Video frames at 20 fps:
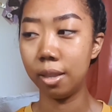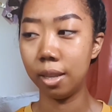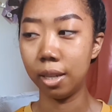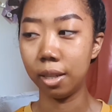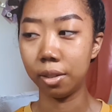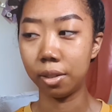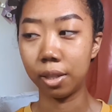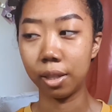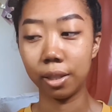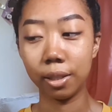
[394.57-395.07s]

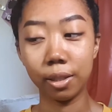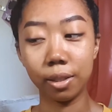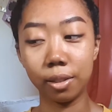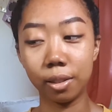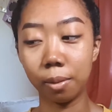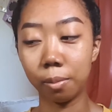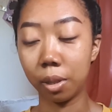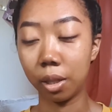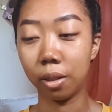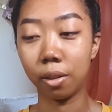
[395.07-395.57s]
they said
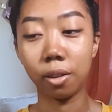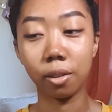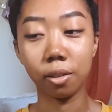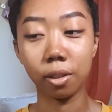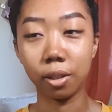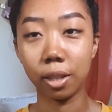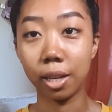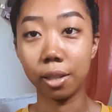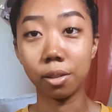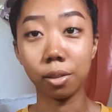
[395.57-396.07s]
something along the
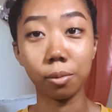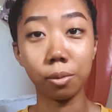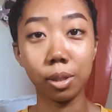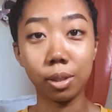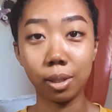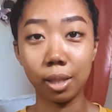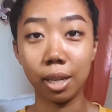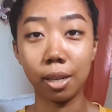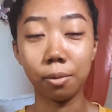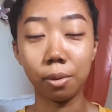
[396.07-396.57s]
lines of "We
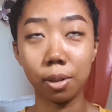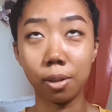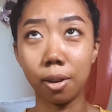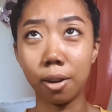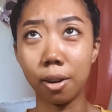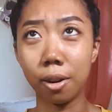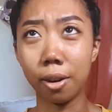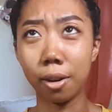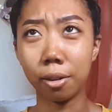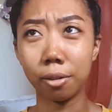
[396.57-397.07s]
stand with
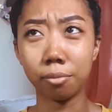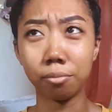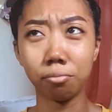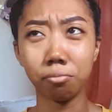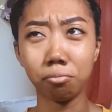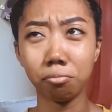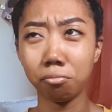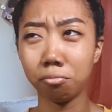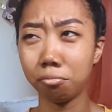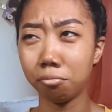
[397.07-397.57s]
our
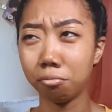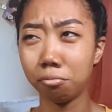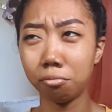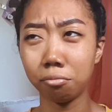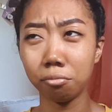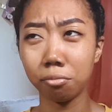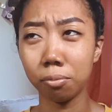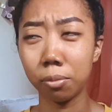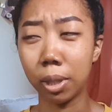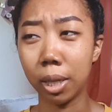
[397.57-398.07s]

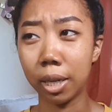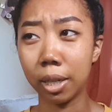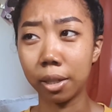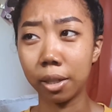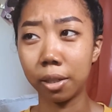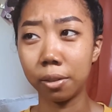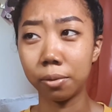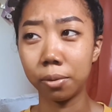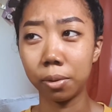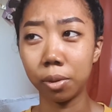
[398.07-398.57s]
black
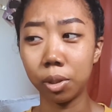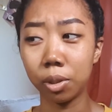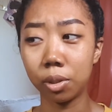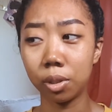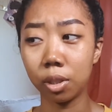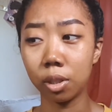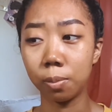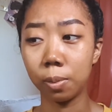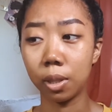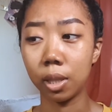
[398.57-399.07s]

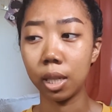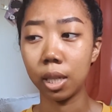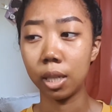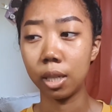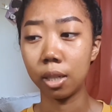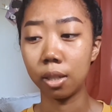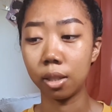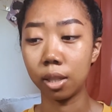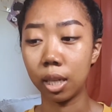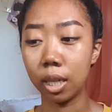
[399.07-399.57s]
influencers, but they
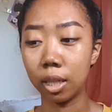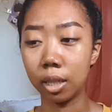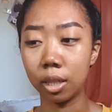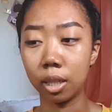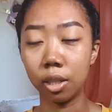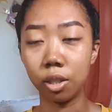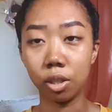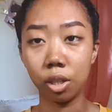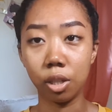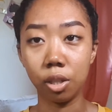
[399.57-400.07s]
didn't like
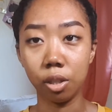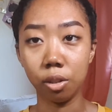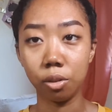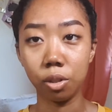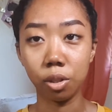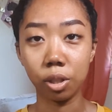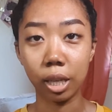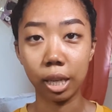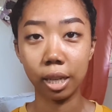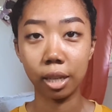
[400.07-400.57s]
continue
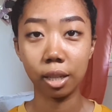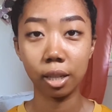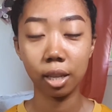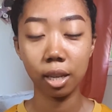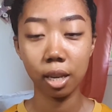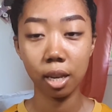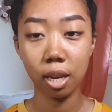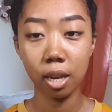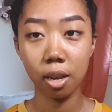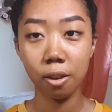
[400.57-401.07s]
to like
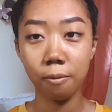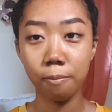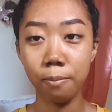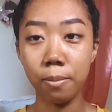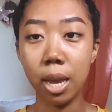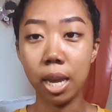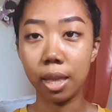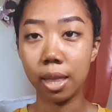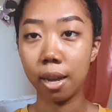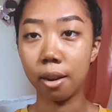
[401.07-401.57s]

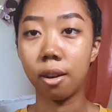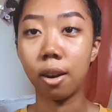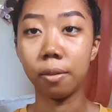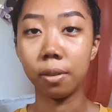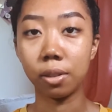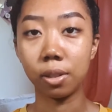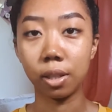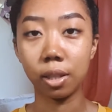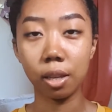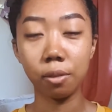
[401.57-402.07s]
make that
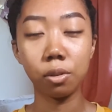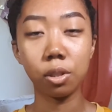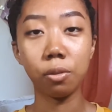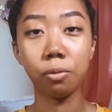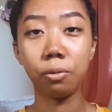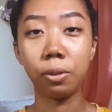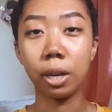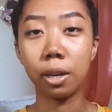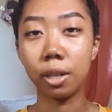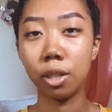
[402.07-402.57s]
obvious. Like it was a
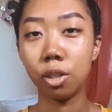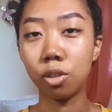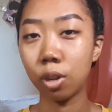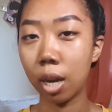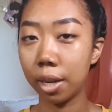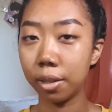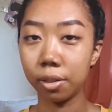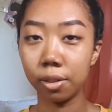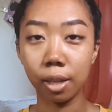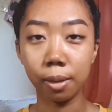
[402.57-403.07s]
very
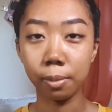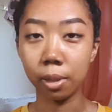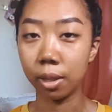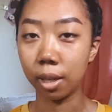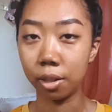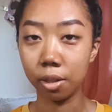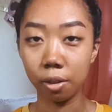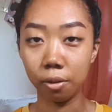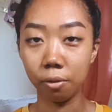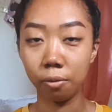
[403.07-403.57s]
dry statement
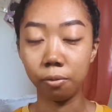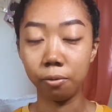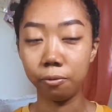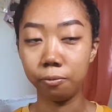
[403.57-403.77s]
that didn't